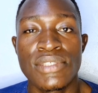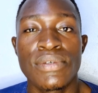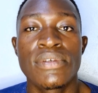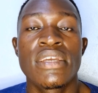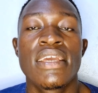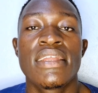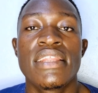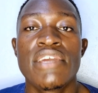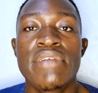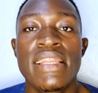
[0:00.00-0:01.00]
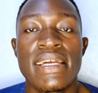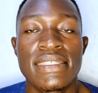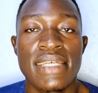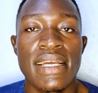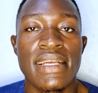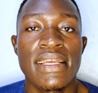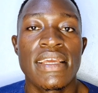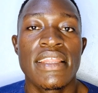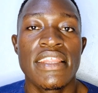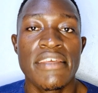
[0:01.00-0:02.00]
So they will attack
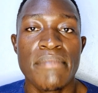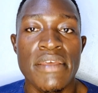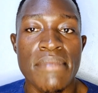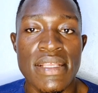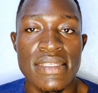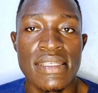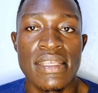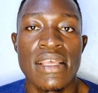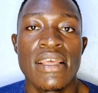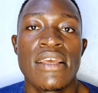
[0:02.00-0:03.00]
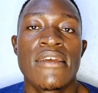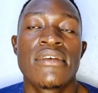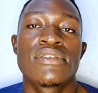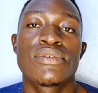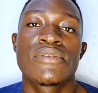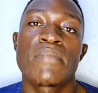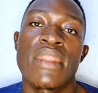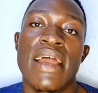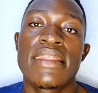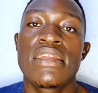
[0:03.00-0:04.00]
the babies. So
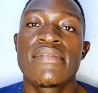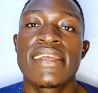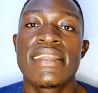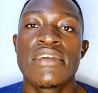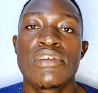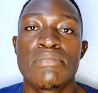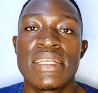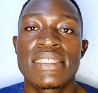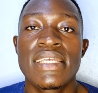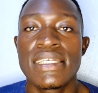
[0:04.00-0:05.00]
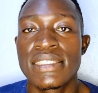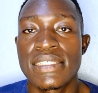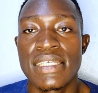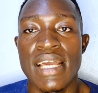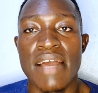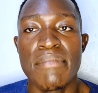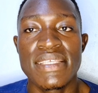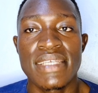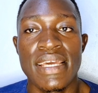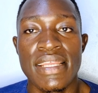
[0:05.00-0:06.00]
at the end of the day, you might get
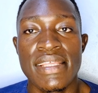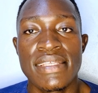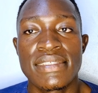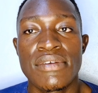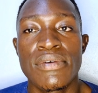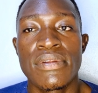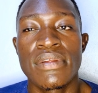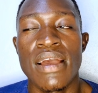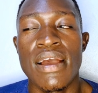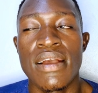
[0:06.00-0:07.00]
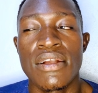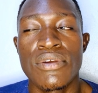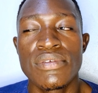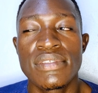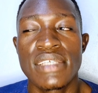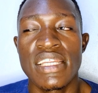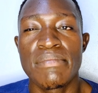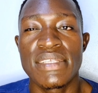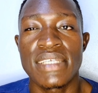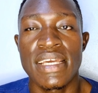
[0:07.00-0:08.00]
miscarriages or constant
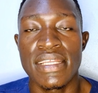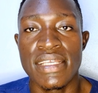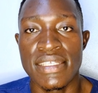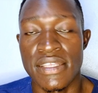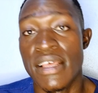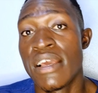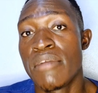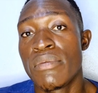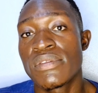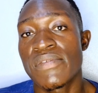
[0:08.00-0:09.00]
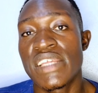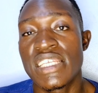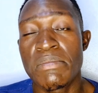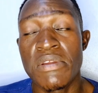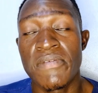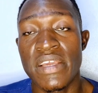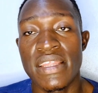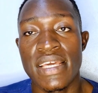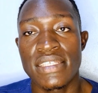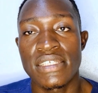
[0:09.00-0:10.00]
miscarriages. Most of the time you'll
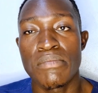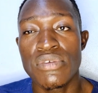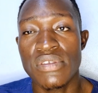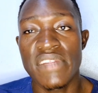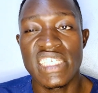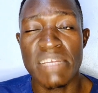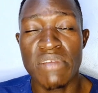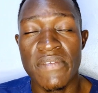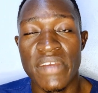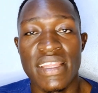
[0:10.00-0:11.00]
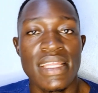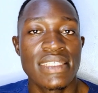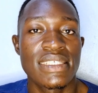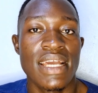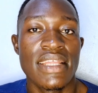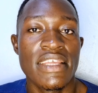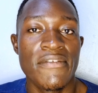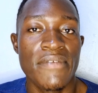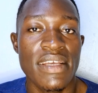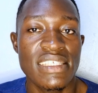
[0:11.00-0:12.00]
find that the
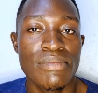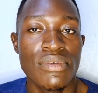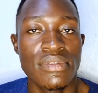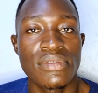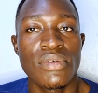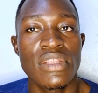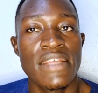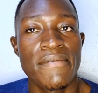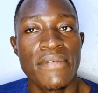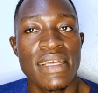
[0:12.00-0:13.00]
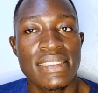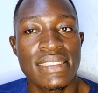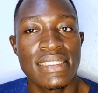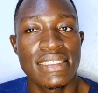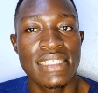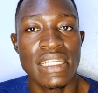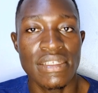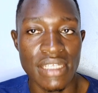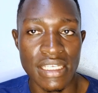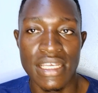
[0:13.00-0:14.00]
firstborns of the first
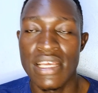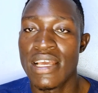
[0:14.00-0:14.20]
children